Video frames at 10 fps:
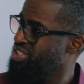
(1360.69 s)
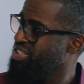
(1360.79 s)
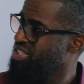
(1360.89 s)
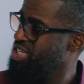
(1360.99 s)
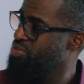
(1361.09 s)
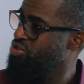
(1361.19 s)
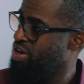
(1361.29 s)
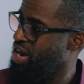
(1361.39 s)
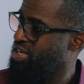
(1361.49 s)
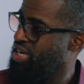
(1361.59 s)
keep
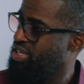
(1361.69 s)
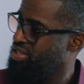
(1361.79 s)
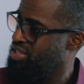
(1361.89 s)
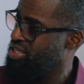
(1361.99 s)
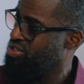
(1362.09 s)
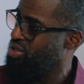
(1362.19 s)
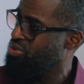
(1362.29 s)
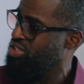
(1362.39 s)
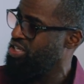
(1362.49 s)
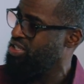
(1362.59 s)
track. Like this
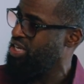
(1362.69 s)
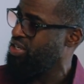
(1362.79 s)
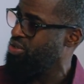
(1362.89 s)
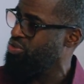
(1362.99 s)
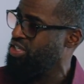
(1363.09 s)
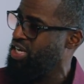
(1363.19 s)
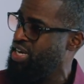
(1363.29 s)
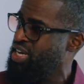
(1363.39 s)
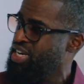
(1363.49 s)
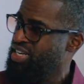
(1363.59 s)
goes here, that goes
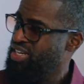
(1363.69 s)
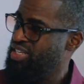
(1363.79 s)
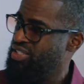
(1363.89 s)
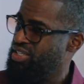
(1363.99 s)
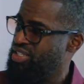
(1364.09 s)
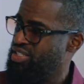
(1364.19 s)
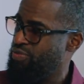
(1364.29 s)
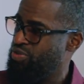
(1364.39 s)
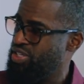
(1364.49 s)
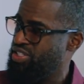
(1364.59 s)
there, and
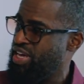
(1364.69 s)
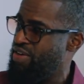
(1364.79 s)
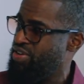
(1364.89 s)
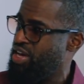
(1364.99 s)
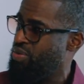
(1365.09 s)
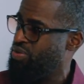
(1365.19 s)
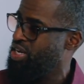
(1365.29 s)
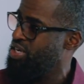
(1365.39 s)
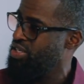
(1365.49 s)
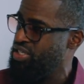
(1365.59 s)
except for this caveat and
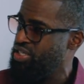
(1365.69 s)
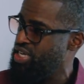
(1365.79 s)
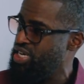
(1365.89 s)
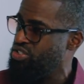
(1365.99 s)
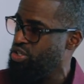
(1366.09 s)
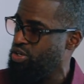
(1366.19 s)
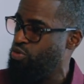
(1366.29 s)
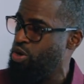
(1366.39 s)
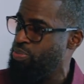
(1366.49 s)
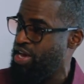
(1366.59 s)
that. And he's looking
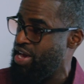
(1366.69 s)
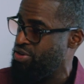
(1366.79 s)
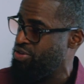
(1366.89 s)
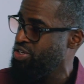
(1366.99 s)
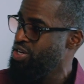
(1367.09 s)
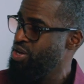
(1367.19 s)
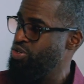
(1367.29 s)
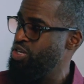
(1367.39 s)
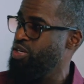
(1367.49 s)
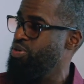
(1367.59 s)
for a pattern
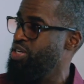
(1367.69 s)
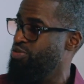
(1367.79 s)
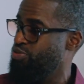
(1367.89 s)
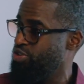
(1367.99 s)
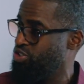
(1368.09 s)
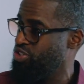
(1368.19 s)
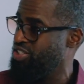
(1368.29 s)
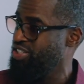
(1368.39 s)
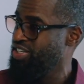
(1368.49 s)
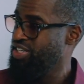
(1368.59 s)
so he can be efficient.
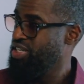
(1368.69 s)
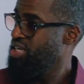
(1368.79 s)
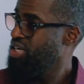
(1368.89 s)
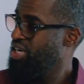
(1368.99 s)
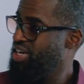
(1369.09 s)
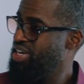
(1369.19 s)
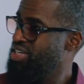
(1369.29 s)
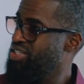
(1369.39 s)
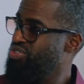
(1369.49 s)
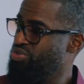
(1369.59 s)
Yeah.
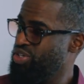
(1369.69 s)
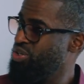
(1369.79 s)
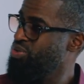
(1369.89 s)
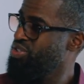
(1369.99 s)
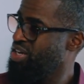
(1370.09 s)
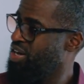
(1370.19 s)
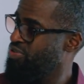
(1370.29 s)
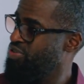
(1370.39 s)
And it's real tough.